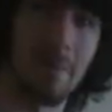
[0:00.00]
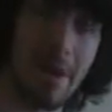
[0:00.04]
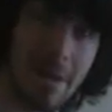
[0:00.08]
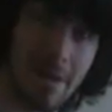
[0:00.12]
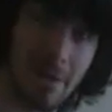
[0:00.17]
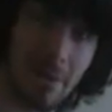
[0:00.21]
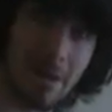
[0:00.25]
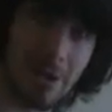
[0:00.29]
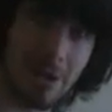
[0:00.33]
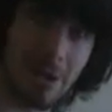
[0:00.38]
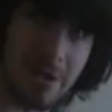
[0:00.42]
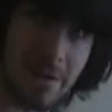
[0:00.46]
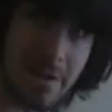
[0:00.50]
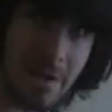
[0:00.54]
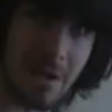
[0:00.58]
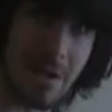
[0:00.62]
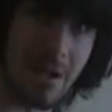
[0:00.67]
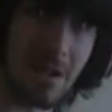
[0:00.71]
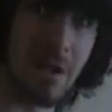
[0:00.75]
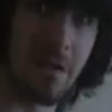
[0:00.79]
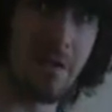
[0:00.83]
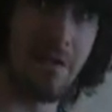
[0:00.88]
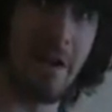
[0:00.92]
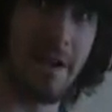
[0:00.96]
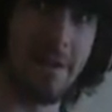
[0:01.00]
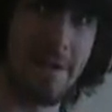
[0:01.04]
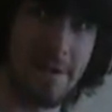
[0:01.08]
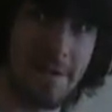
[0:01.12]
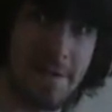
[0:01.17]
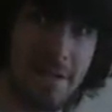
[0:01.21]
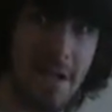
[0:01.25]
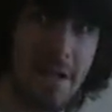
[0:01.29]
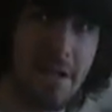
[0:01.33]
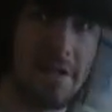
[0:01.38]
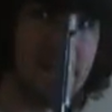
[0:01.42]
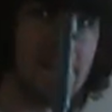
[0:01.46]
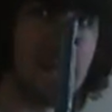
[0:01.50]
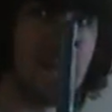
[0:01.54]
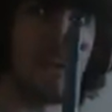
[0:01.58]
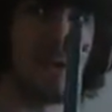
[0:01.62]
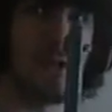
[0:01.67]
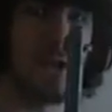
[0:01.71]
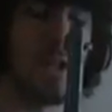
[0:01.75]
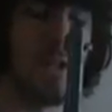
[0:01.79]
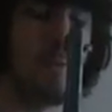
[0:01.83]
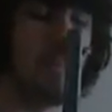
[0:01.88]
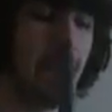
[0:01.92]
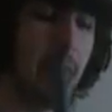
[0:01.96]
Now, by the way, just to clarify, these guns
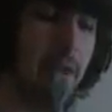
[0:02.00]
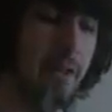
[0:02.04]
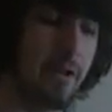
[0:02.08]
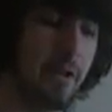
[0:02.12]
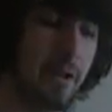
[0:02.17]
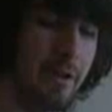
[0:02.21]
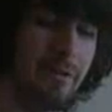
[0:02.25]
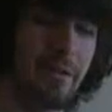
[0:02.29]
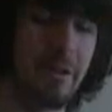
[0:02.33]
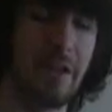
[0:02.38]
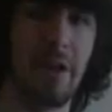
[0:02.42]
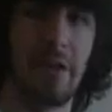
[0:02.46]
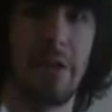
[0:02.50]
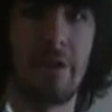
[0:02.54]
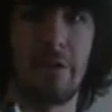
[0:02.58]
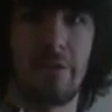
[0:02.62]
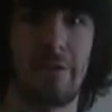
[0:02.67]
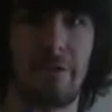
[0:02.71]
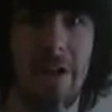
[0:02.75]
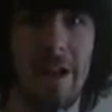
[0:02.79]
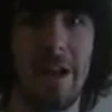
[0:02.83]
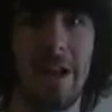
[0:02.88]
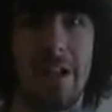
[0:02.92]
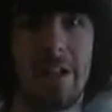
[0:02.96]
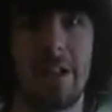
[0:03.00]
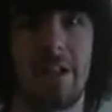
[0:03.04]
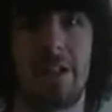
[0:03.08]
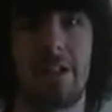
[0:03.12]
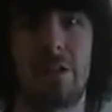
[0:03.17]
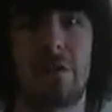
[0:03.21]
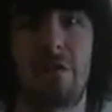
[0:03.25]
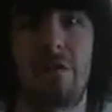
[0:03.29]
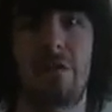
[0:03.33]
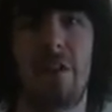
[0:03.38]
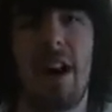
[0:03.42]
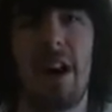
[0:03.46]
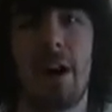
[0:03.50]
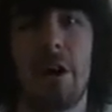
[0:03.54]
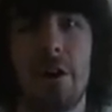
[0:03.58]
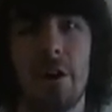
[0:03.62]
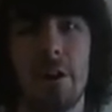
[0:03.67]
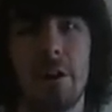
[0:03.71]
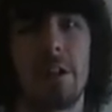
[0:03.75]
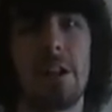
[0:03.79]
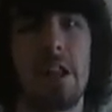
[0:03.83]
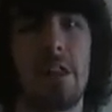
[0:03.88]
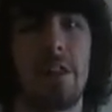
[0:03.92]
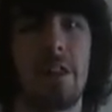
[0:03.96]
aren't cheap either. Even though they're fake and they don't
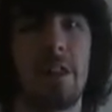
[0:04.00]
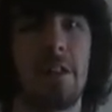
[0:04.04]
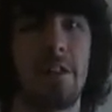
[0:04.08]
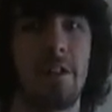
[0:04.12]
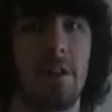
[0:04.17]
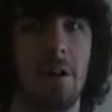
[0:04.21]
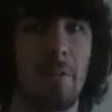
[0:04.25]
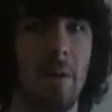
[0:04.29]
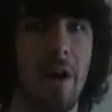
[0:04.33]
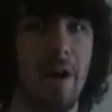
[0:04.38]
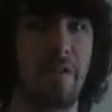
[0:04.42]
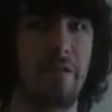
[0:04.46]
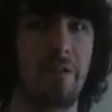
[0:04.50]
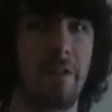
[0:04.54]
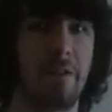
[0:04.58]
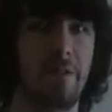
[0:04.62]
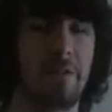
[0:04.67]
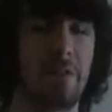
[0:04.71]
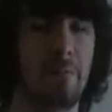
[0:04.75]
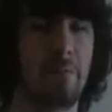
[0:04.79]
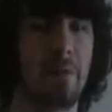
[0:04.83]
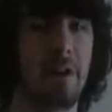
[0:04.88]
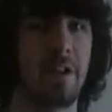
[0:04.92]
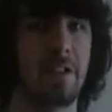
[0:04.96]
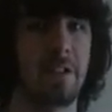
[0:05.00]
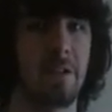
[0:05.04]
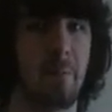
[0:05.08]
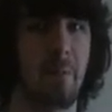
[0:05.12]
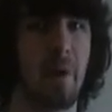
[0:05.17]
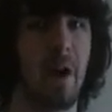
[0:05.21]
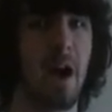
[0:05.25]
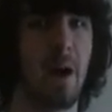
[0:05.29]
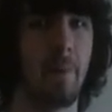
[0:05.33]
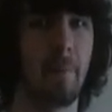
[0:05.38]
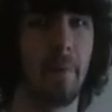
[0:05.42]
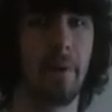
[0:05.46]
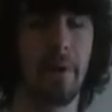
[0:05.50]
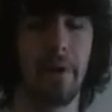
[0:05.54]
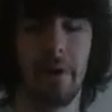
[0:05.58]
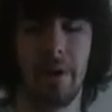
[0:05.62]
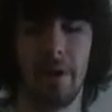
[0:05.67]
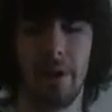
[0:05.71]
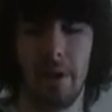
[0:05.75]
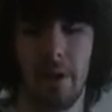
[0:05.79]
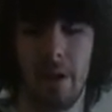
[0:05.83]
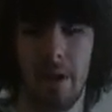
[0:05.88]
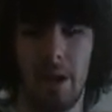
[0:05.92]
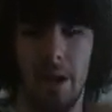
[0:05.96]
fire or anything, they're about 50 bucks a pop.
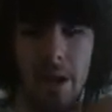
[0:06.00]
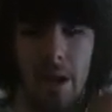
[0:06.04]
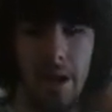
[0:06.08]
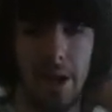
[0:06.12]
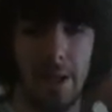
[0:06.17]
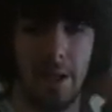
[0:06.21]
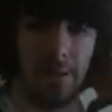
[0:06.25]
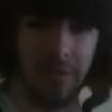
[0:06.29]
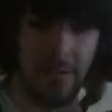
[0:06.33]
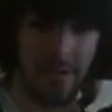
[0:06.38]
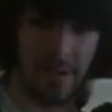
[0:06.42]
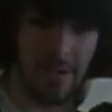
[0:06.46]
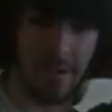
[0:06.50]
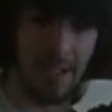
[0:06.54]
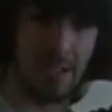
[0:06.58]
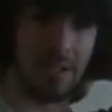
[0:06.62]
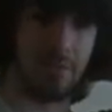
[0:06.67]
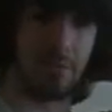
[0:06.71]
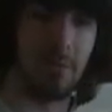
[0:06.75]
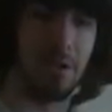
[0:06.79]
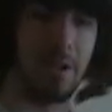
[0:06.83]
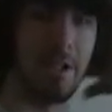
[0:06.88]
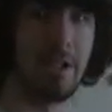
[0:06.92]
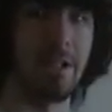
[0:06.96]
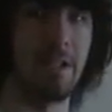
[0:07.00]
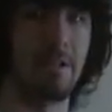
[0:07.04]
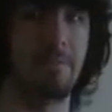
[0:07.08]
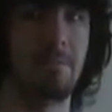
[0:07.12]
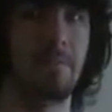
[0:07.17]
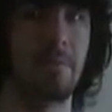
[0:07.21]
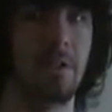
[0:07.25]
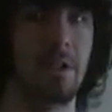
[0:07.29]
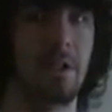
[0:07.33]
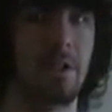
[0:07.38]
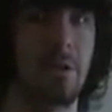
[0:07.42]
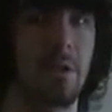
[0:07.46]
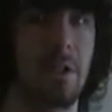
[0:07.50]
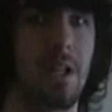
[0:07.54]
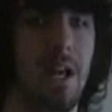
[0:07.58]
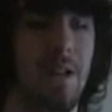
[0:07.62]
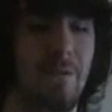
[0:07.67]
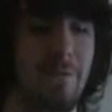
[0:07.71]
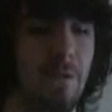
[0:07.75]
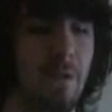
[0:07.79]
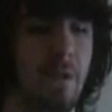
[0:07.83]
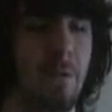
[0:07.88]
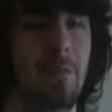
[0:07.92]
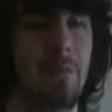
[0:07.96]
And that's really, you know, a
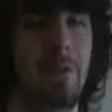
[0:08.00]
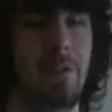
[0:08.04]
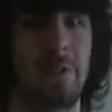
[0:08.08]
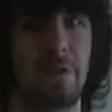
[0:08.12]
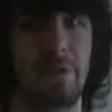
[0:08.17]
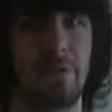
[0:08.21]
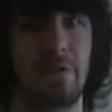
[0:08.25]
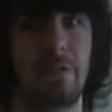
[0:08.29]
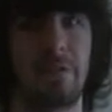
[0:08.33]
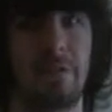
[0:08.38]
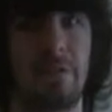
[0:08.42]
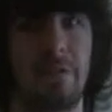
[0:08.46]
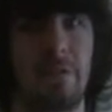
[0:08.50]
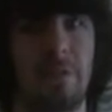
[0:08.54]
lot for a piece